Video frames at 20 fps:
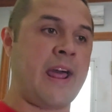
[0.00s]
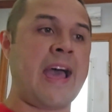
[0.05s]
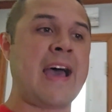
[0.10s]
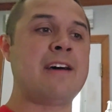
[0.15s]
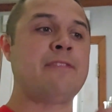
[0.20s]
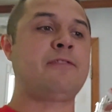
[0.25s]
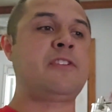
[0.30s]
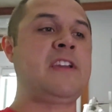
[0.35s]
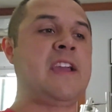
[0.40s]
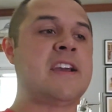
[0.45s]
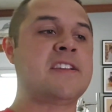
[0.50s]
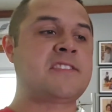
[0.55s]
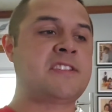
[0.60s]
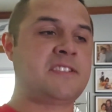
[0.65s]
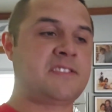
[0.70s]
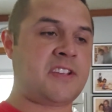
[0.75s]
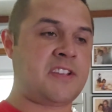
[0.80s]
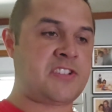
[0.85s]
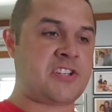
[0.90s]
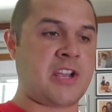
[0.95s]
half the
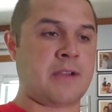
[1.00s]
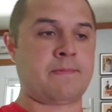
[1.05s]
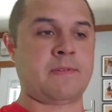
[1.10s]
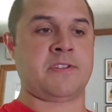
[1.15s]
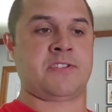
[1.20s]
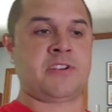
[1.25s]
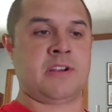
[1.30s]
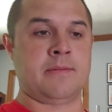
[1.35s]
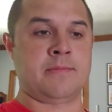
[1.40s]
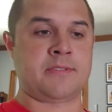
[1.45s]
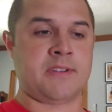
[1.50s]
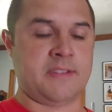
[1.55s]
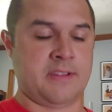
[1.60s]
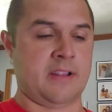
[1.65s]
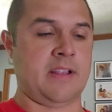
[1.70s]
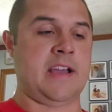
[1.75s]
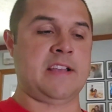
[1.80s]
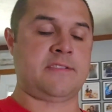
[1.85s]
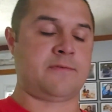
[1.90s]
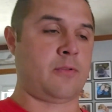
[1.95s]
SEC championships in
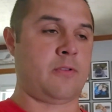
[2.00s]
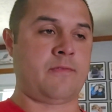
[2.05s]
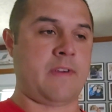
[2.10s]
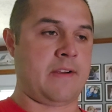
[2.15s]
the last 4